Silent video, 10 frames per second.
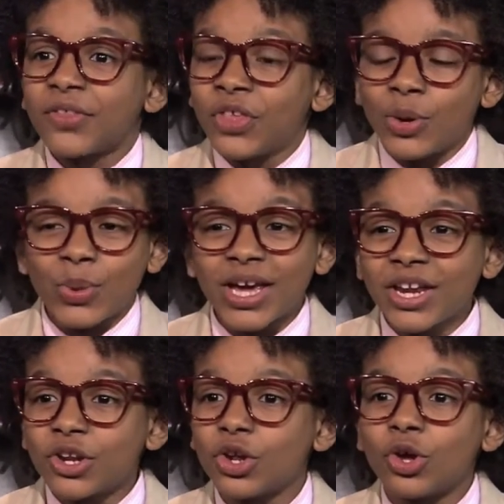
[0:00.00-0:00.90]
Then we
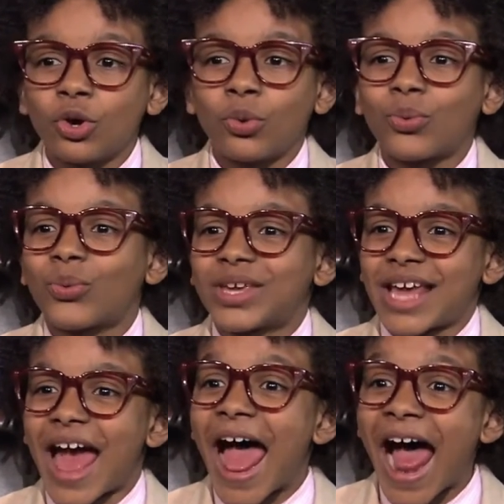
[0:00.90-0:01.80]
knew we
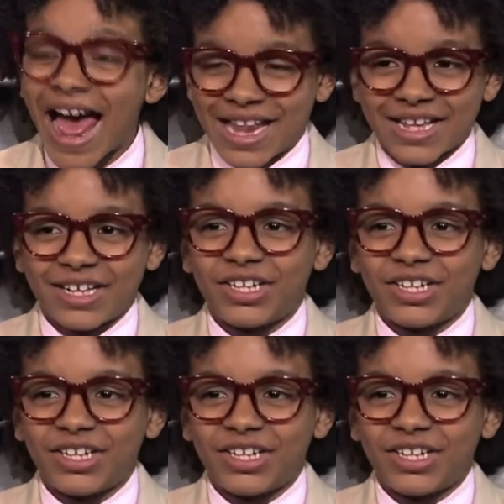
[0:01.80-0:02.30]
had